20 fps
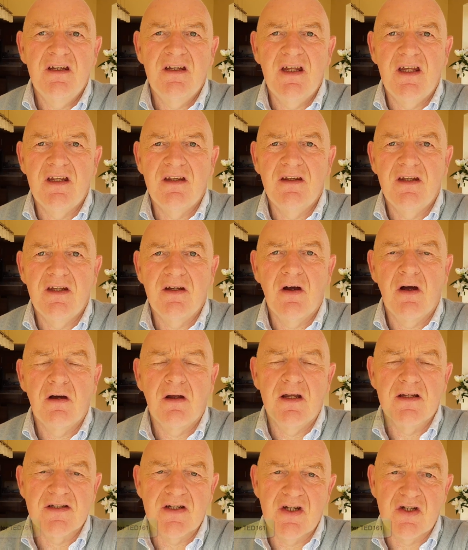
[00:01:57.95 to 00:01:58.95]
in the
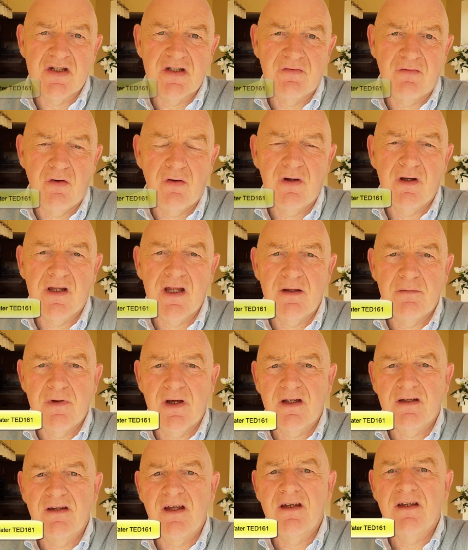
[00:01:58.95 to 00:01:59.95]
Organisation of Working Time Act